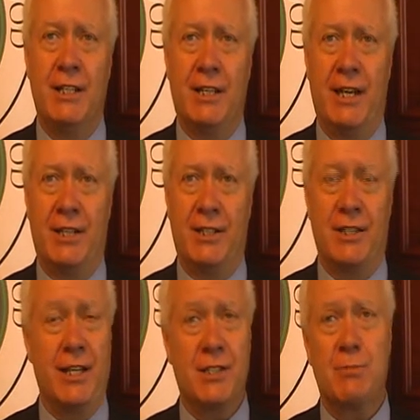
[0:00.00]
and
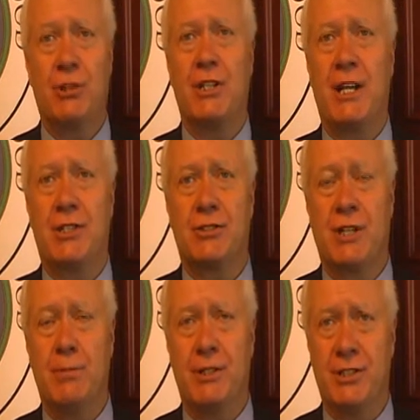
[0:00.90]
against multinational
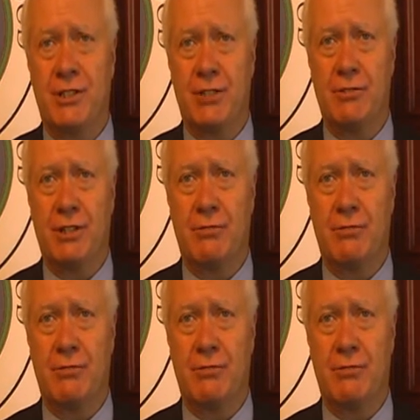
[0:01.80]
companies that